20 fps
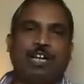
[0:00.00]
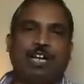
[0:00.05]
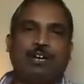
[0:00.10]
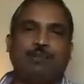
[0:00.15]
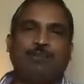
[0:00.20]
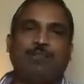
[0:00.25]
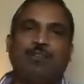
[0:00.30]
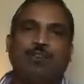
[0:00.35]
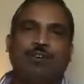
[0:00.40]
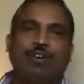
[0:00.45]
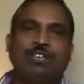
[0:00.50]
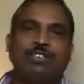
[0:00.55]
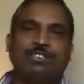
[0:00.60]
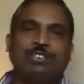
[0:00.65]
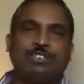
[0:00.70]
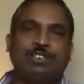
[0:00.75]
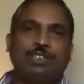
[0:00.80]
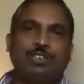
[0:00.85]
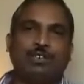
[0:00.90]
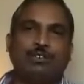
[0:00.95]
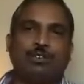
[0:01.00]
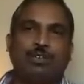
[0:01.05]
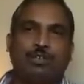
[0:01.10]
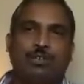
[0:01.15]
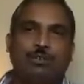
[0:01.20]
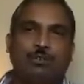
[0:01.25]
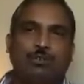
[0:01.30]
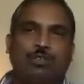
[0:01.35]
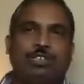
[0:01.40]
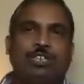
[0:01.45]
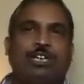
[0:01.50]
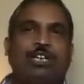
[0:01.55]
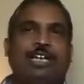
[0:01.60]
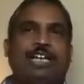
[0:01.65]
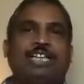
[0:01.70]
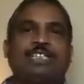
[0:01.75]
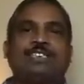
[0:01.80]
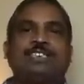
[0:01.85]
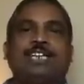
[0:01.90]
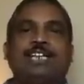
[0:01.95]
and focus your total
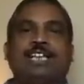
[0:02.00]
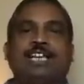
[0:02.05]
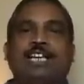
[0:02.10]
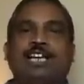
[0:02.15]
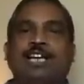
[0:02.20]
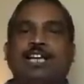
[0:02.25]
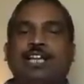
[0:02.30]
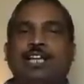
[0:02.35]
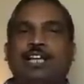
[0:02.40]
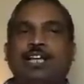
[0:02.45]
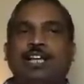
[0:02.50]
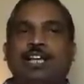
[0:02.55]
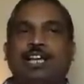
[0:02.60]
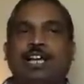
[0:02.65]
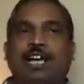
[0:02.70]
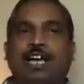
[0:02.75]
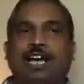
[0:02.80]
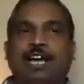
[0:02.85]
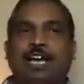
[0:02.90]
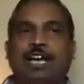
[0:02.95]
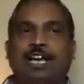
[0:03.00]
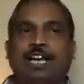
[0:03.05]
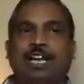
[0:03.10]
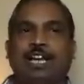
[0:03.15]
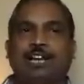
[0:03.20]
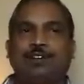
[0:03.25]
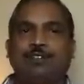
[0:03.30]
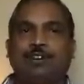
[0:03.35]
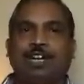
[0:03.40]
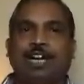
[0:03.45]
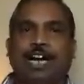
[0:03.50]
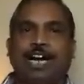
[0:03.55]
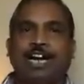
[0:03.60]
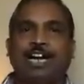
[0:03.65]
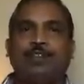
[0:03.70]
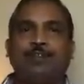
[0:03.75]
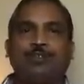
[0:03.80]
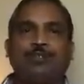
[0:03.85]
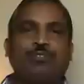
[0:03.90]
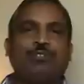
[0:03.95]
case taking. It will
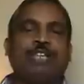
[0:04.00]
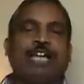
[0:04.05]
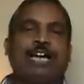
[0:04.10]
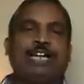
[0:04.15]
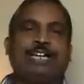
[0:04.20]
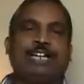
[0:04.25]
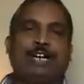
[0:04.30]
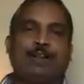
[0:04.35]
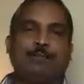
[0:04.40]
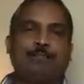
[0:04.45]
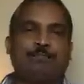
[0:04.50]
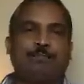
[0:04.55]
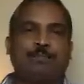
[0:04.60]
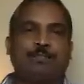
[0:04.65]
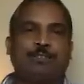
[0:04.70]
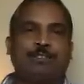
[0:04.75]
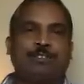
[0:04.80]
guide you through that trap.